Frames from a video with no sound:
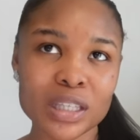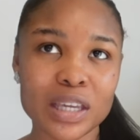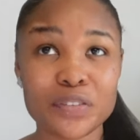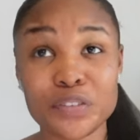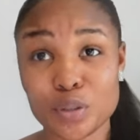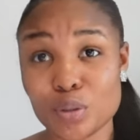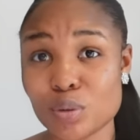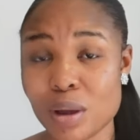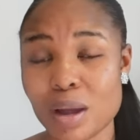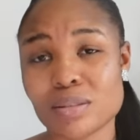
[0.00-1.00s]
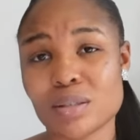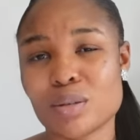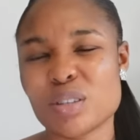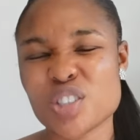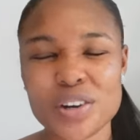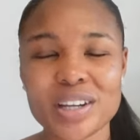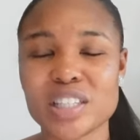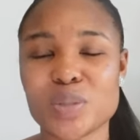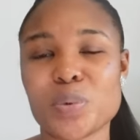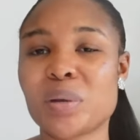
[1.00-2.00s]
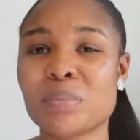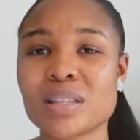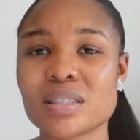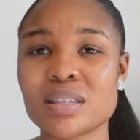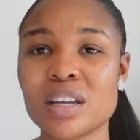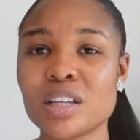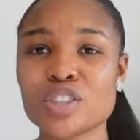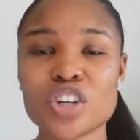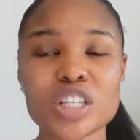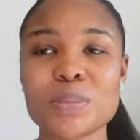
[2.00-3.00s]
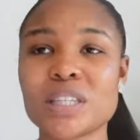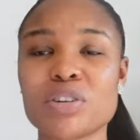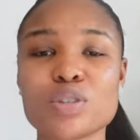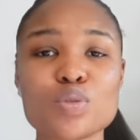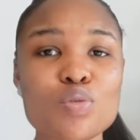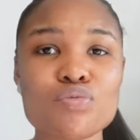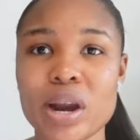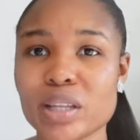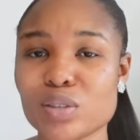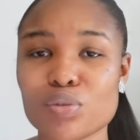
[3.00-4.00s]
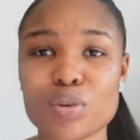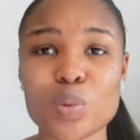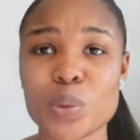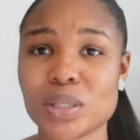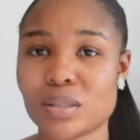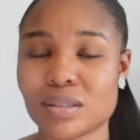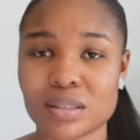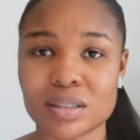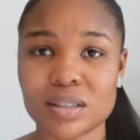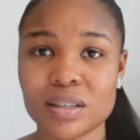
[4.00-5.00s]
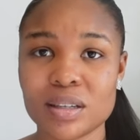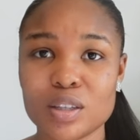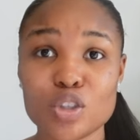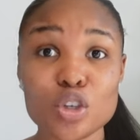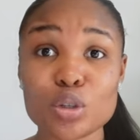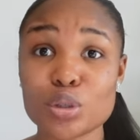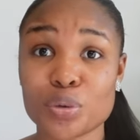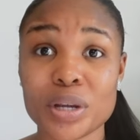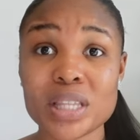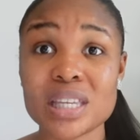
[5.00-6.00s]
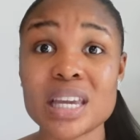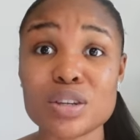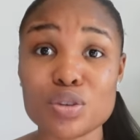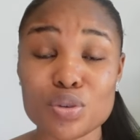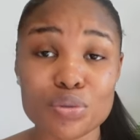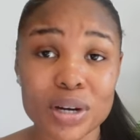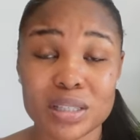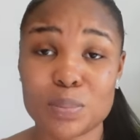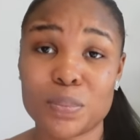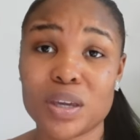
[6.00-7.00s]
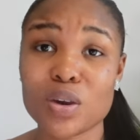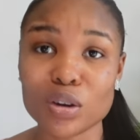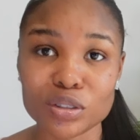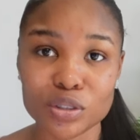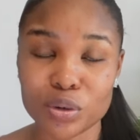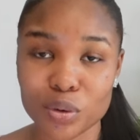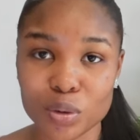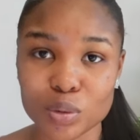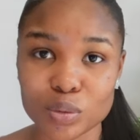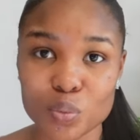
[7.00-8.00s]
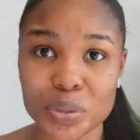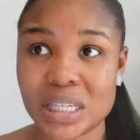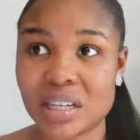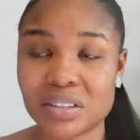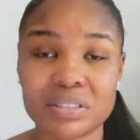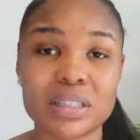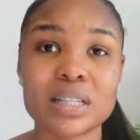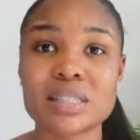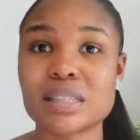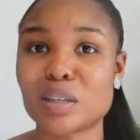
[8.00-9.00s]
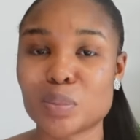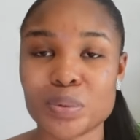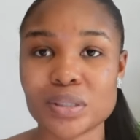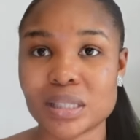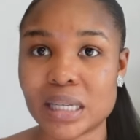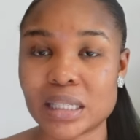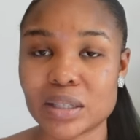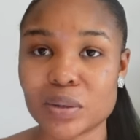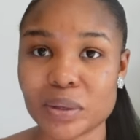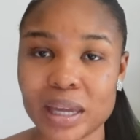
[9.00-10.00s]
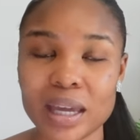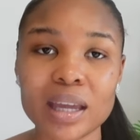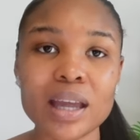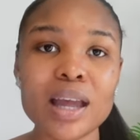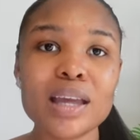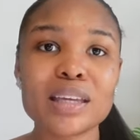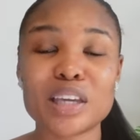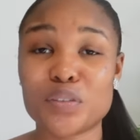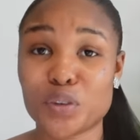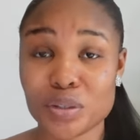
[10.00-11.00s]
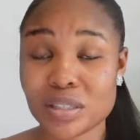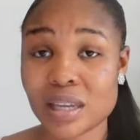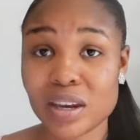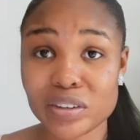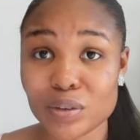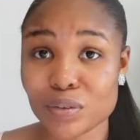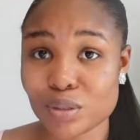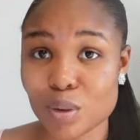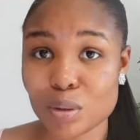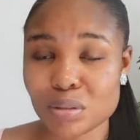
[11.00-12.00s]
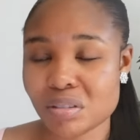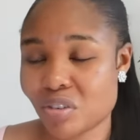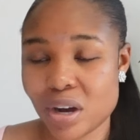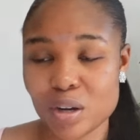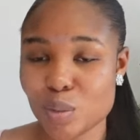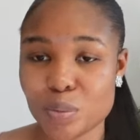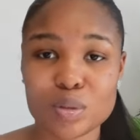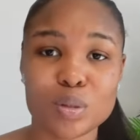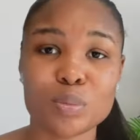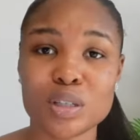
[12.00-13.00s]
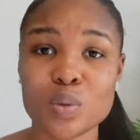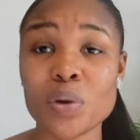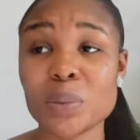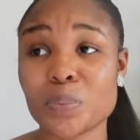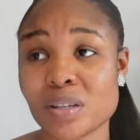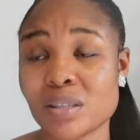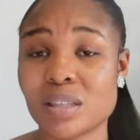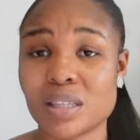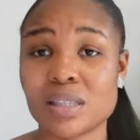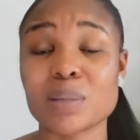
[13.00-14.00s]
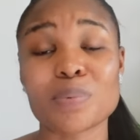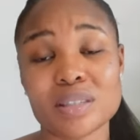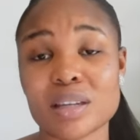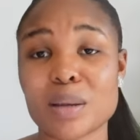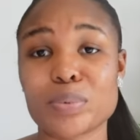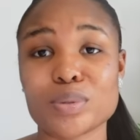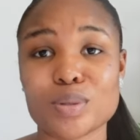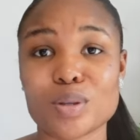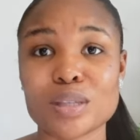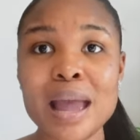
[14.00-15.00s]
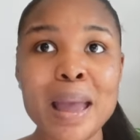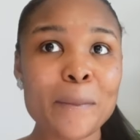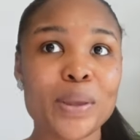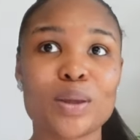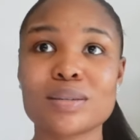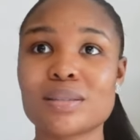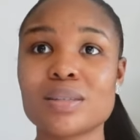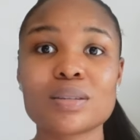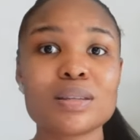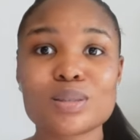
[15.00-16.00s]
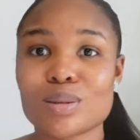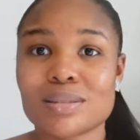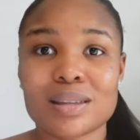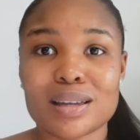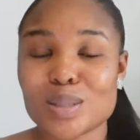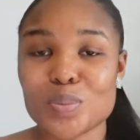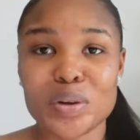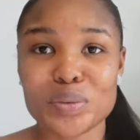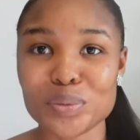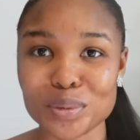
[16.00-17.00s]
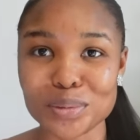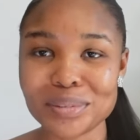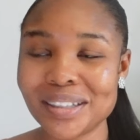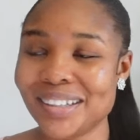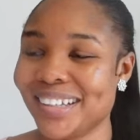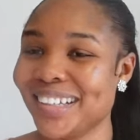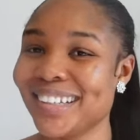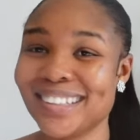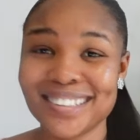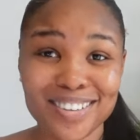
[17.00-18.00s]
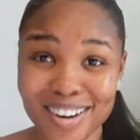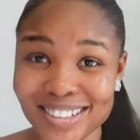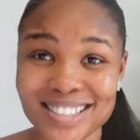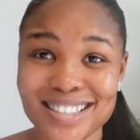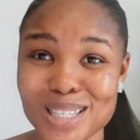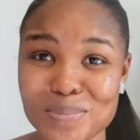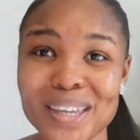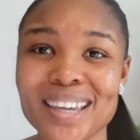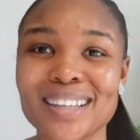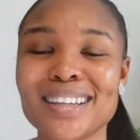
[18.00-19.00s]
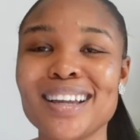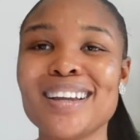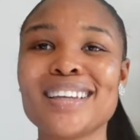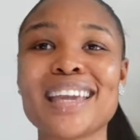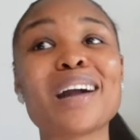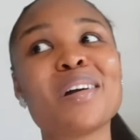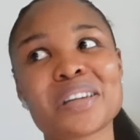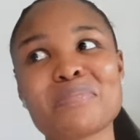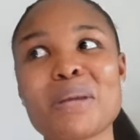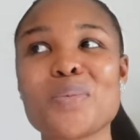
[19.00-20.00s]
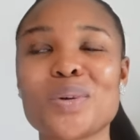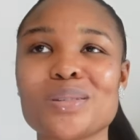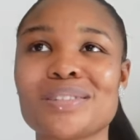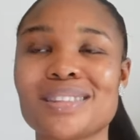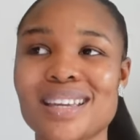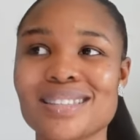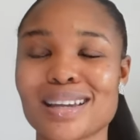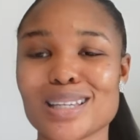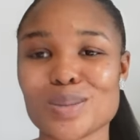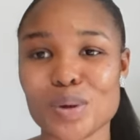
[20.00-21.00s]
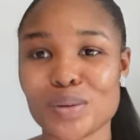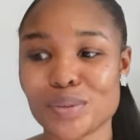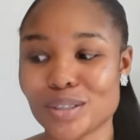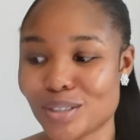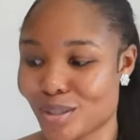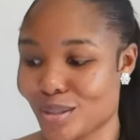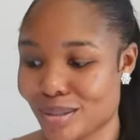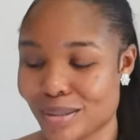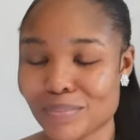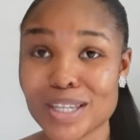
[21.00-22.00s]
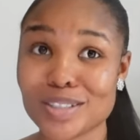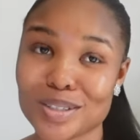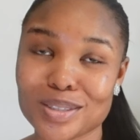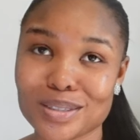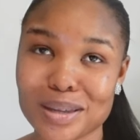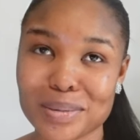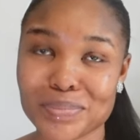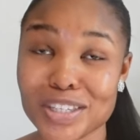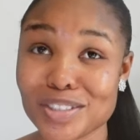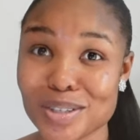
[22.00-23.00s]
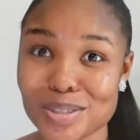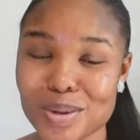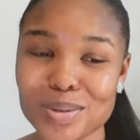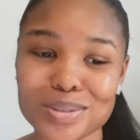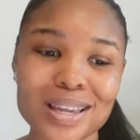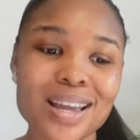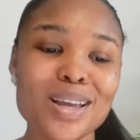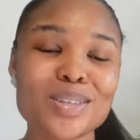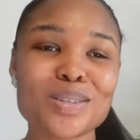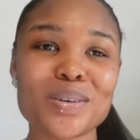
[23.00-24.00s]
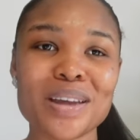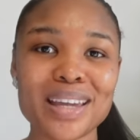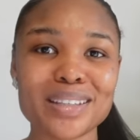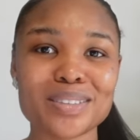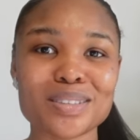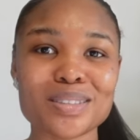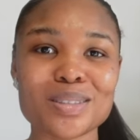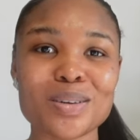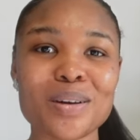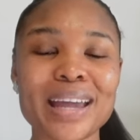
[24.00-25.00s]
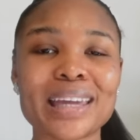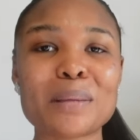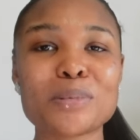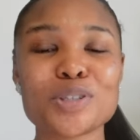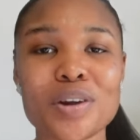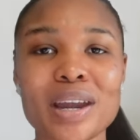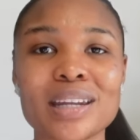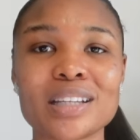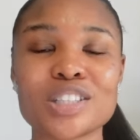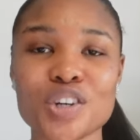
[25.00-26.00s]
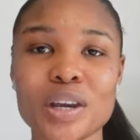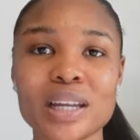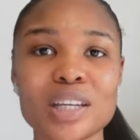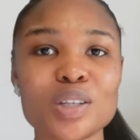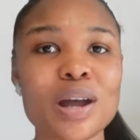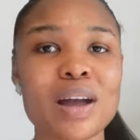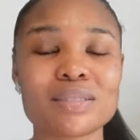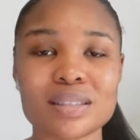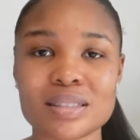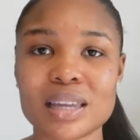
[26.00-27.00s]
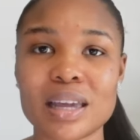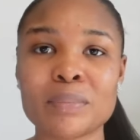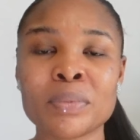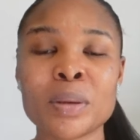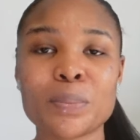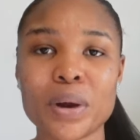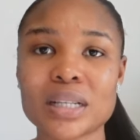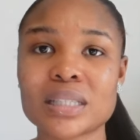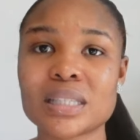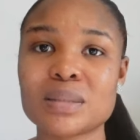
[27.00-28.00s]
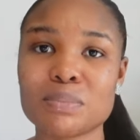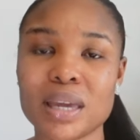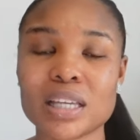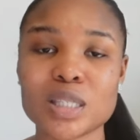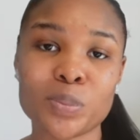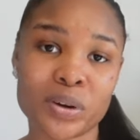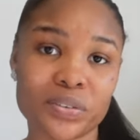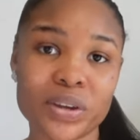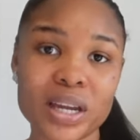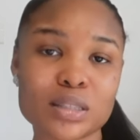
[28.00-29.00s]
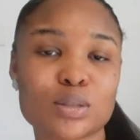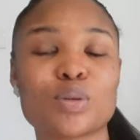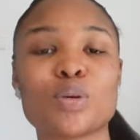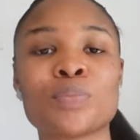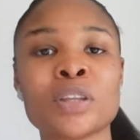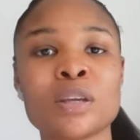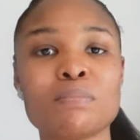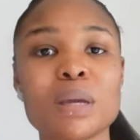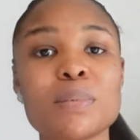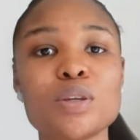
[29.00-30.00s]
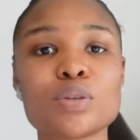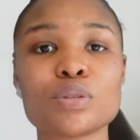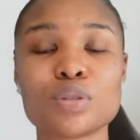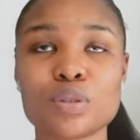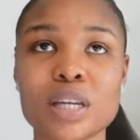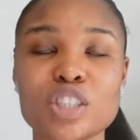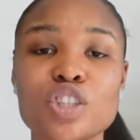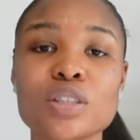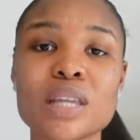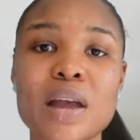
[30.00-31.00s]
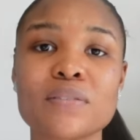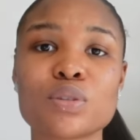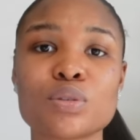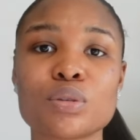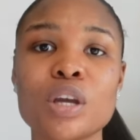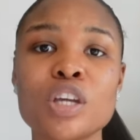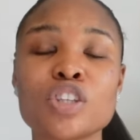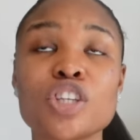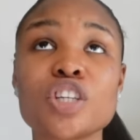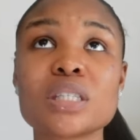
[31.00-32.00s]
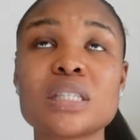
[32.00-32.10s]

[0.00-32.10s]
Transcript: if you don't know how to cook. Try and experiment. Trust me, there is no right or wrong way to cook. You could create a new recipe on your own with the ingredients that you put in, okay? If you're scared of salt, try not to put too much. When the person is eating, the person can put salt because it's only salt that can spoil food. Honestly speaking, yeah, okay, maybe one of the things that can spoil food is just it's just um it's just salt. So anywho, so I kept trying and trying, and you know how they say practice makes perfect. So maybe you could do that. You just have to you just